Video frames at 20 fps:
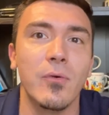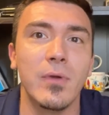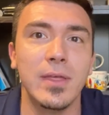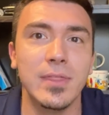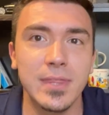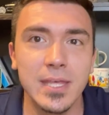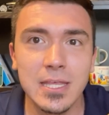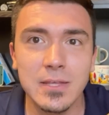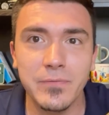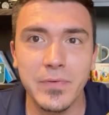
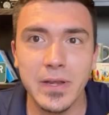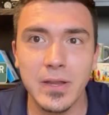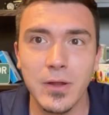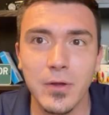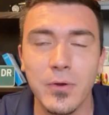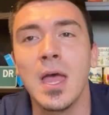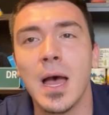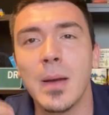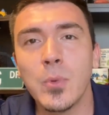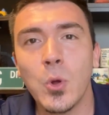in this
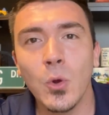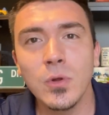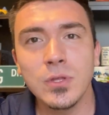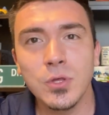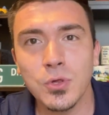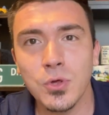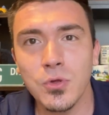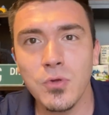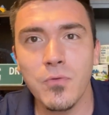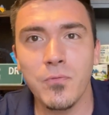video, I'm going
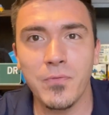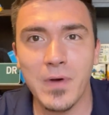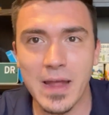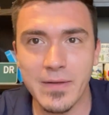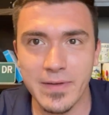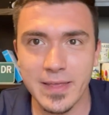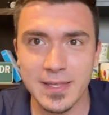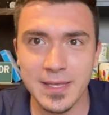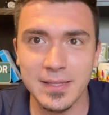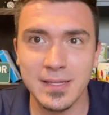to show you
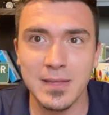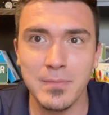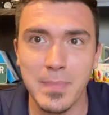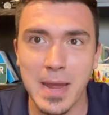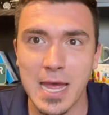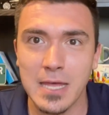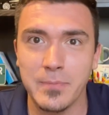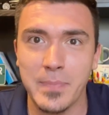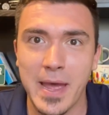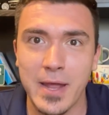5 SAT
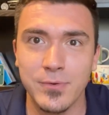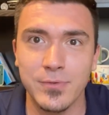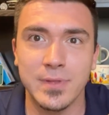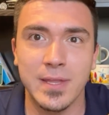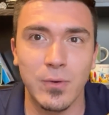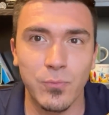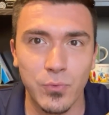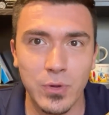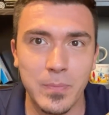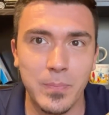math
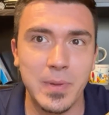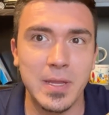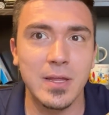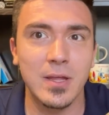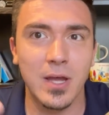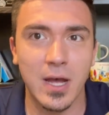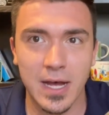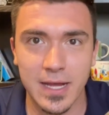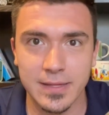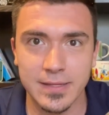patterns that
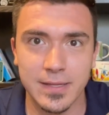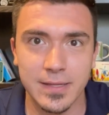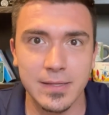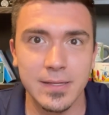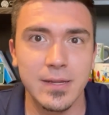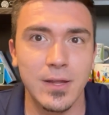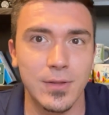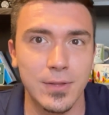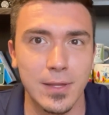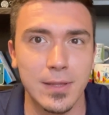repeat
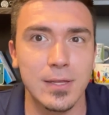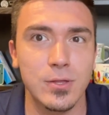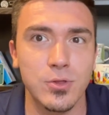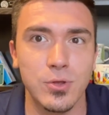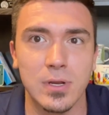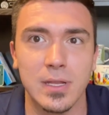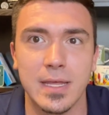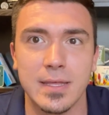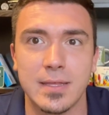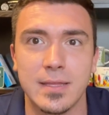constantly on the
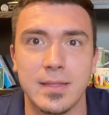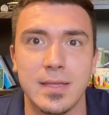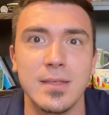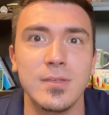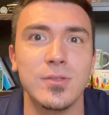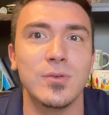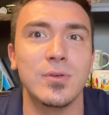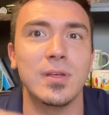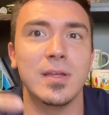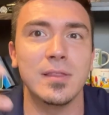digital
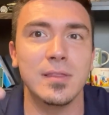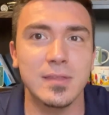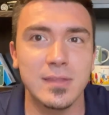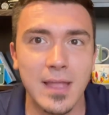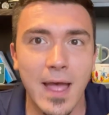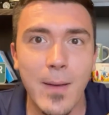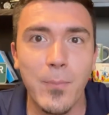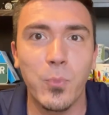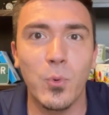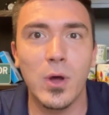SAT so you can
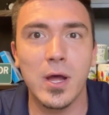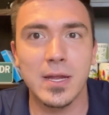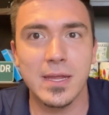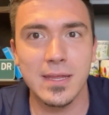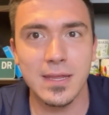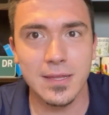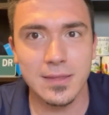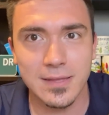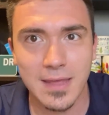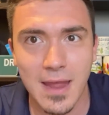stop
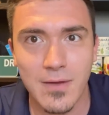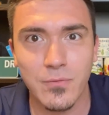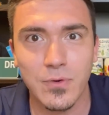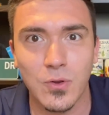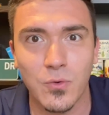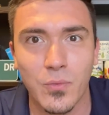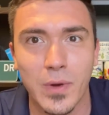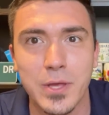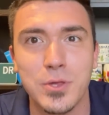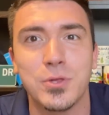walking into
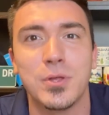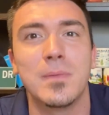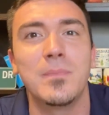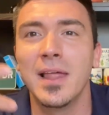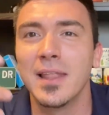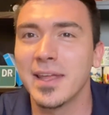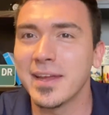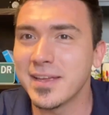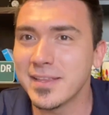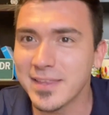every
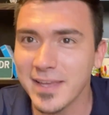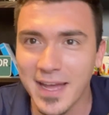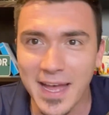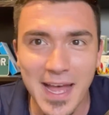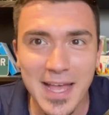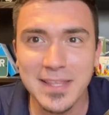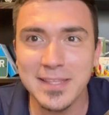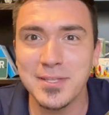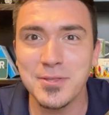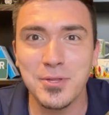question like it's a
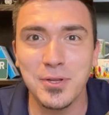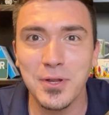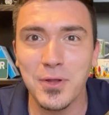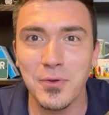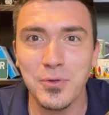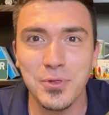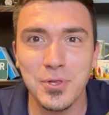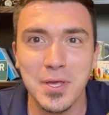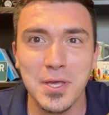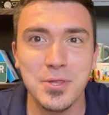hostage
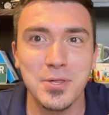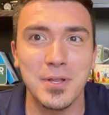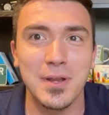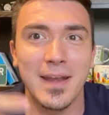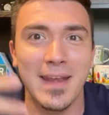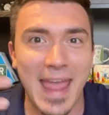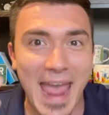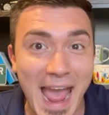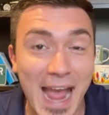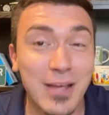negotiation
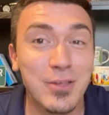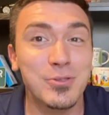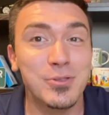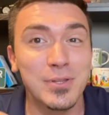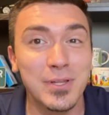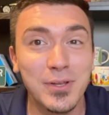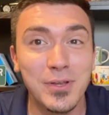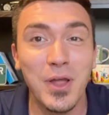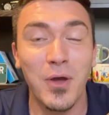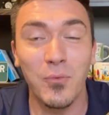and
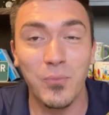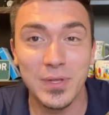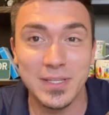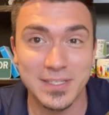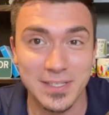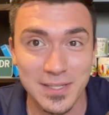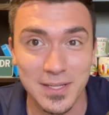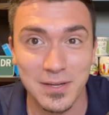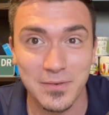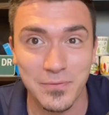actually know what
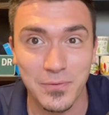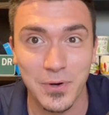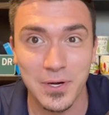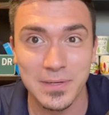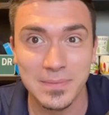to look for.